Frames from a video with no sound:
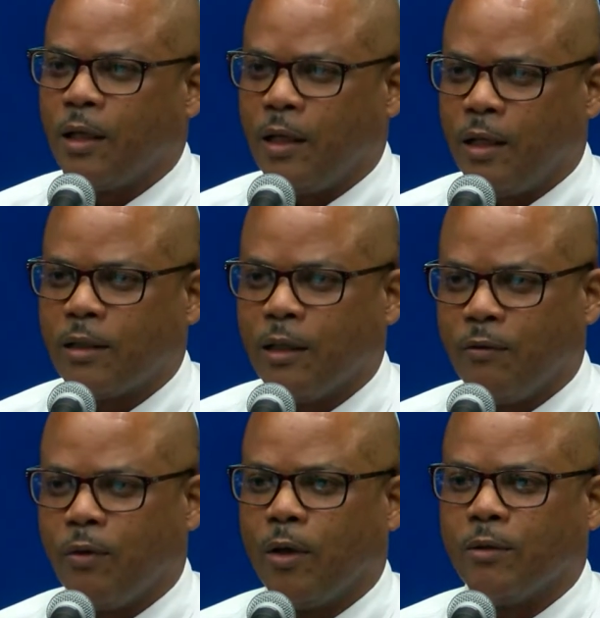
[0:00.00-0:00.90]
It
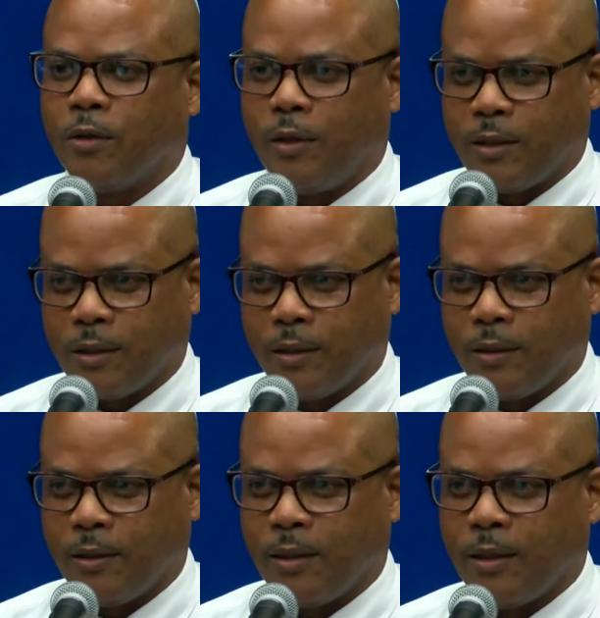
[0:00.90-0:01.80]
involves risk.
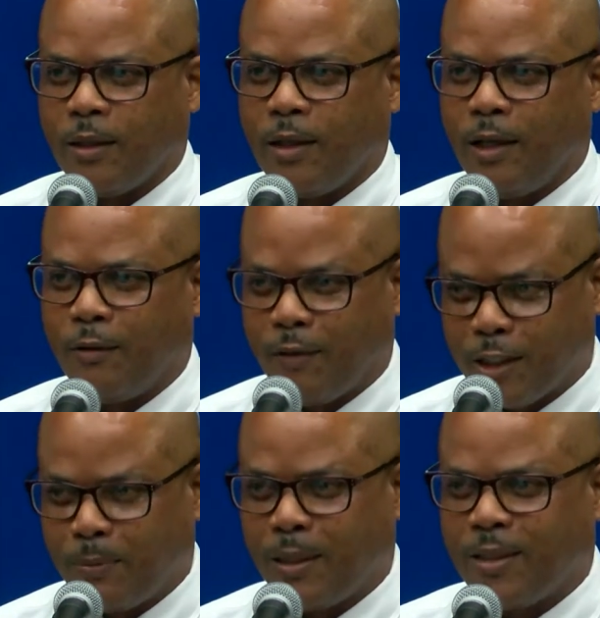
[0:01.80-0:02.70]
The
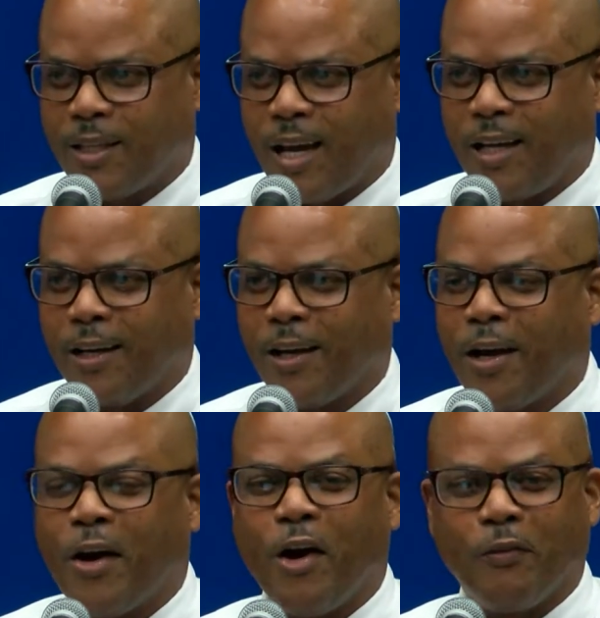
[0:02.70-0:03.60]
investment side
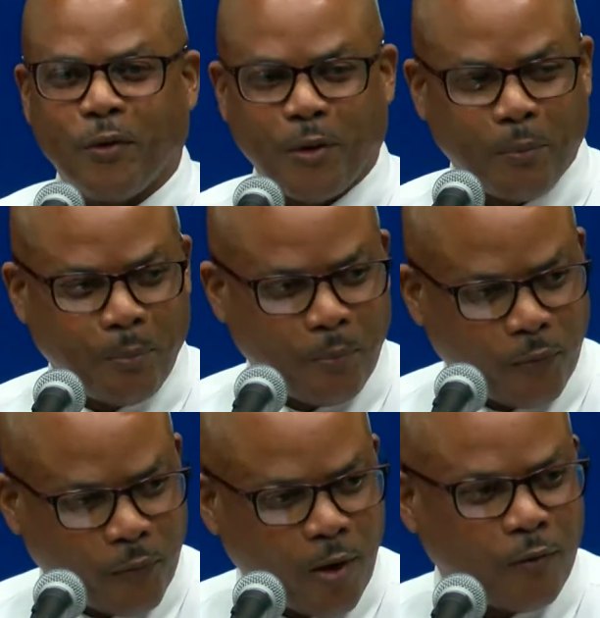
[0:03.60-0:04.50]
of
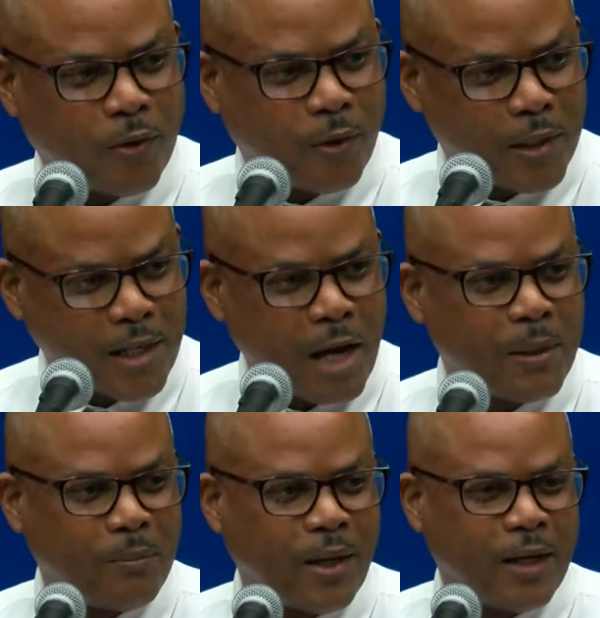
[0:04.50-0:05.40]
our
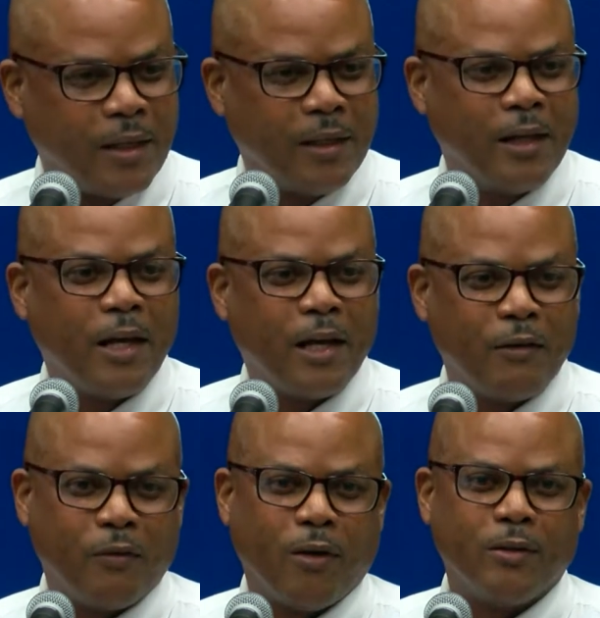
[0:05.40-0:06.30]
retirement planning
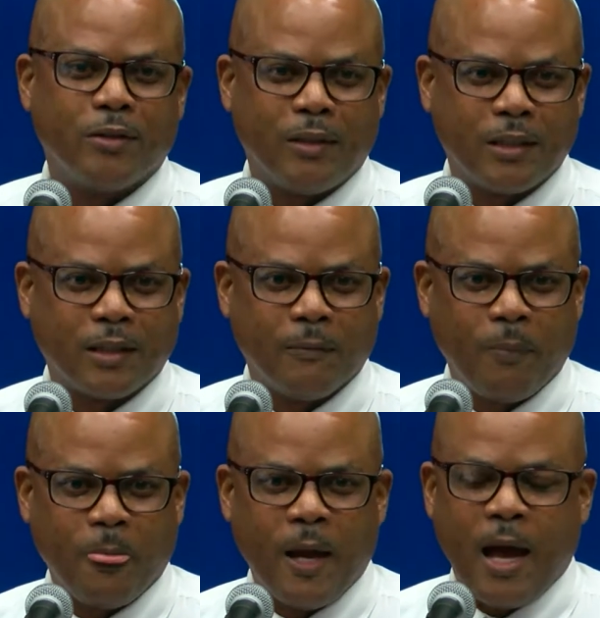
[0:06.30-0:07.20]
involves risk.
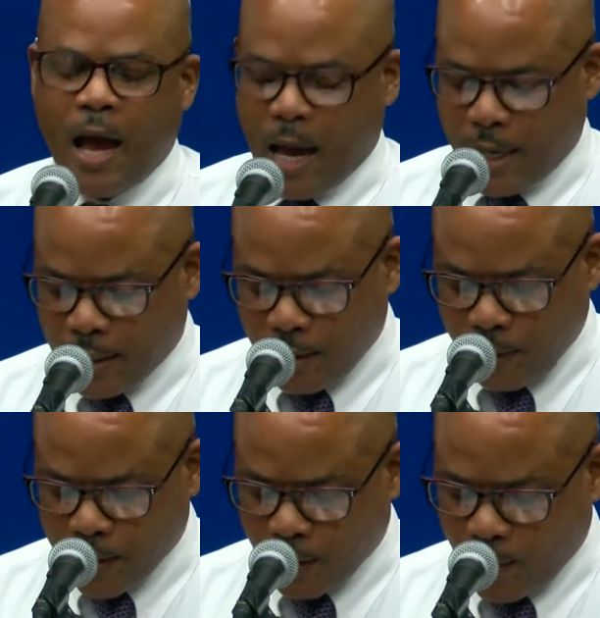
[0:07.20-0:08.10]
And that's the
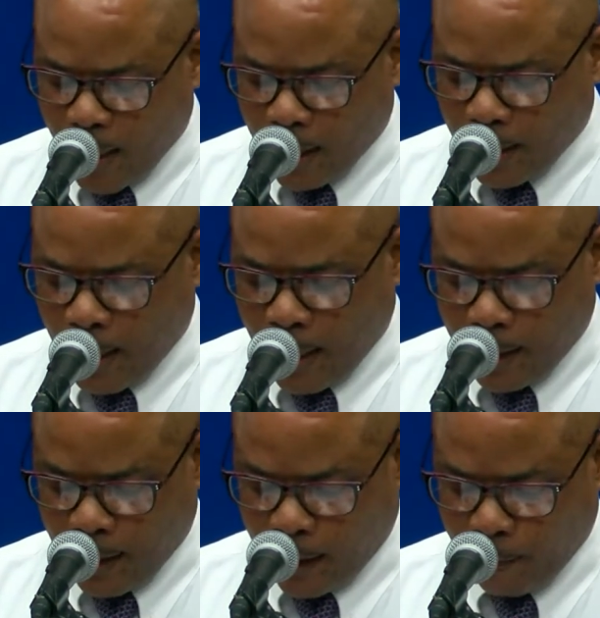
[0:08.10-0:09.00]
reason why I
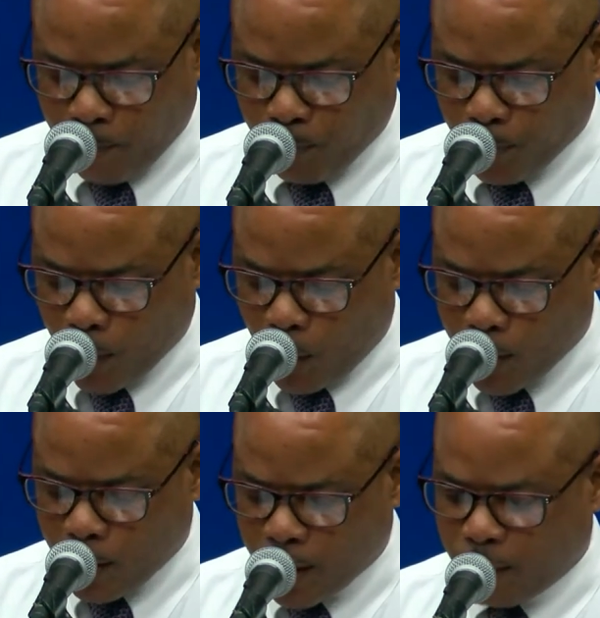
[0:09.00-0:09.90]
am going
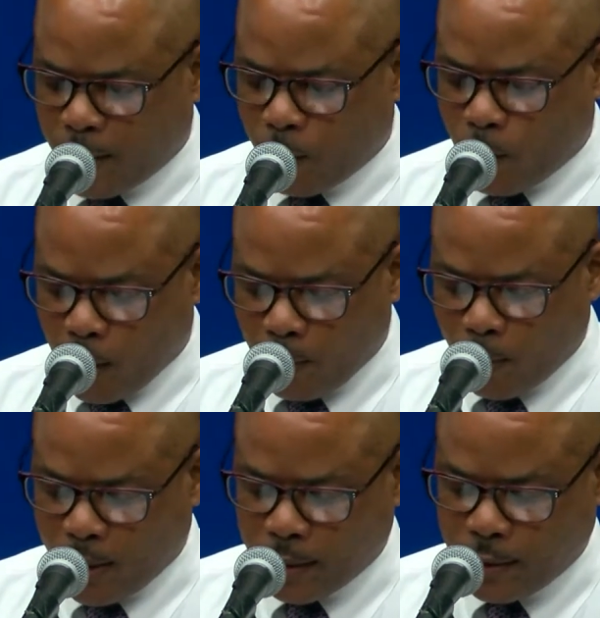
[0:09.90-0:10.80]
to just spend one
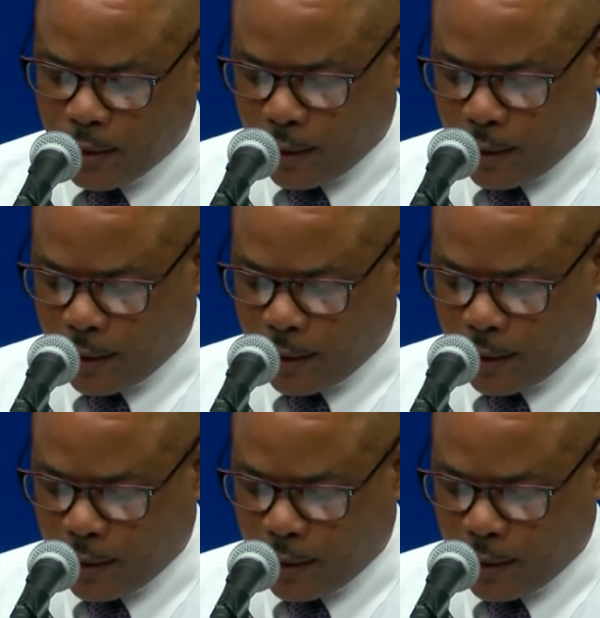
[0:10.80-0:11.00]
moment